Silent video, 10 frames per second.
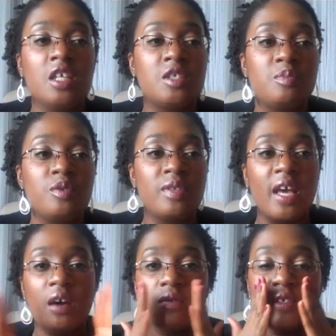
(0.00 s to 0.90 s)
smooth
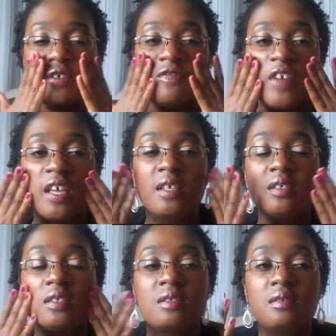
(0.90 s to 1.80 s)
out your
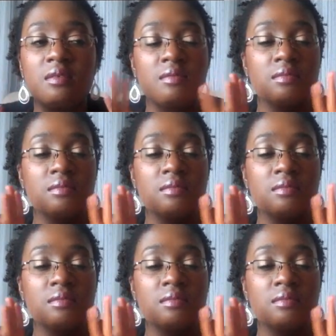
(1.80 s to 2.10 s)
face.